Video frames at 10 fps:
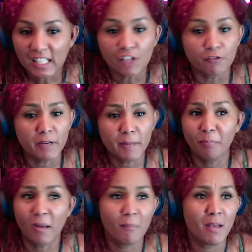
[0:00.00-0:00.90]
Rip
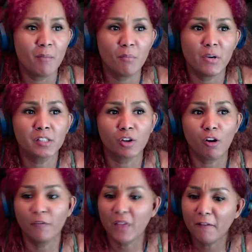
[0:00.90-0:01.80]
my memories
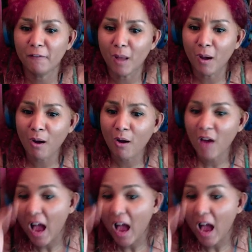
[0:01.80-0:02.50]
on the floor,